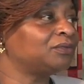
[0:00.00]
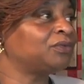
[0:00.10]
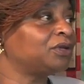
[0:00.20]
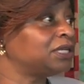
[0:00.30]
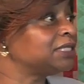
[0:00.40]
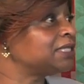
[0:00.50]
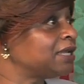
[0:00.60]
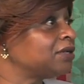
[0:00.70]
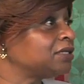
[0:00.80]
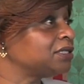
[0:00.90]
We're gonna
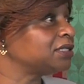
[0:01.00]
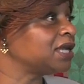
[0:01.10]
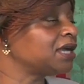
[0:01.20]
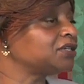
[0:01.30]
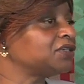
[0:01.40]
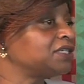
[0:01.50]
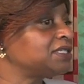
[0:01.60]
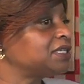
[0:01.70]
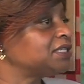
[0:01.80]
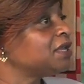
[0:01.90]
take her to the doctor." He
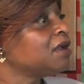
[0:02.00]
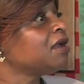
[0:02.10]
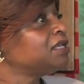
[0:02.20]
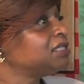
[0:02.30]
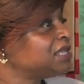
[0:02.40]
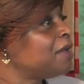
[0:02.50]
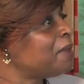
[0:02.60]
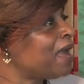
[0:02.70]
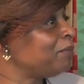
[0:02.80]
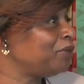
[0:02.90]
says, "Stop
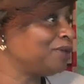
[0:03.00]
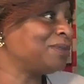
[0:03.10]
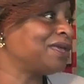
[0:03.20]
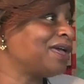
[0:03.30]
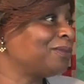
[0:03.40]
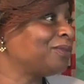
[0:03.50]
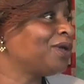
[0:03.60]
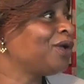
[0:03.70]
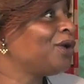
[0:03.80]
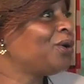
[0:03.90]
by and pick me up."
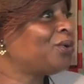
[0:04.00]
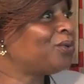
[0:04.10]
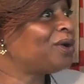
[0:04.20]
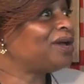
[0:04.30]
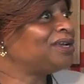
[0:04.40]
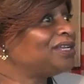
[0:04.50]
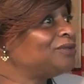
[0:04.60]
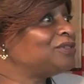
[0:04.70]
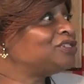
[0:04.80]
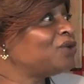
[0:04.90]
Well,
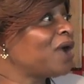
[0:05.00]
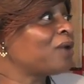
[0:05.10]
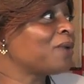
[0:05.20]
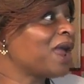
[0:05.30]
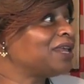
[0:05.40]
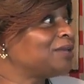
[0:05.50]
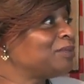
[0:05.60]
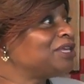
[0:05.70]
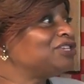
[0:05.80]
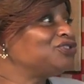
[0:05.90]
it was so ironic
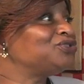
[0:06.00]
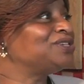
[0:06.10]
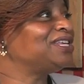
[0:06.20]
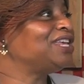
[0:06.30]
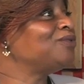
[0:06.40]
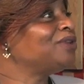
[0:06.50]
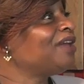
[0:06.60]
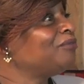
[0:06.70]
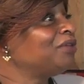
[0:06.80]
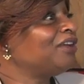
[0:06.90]
because usually he would
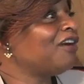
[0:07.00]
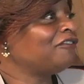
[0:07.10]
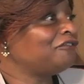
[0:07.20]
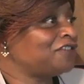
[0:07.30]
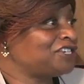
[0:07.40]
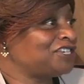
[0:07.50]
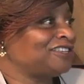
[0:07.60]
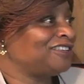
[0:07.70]
have been gone fishing.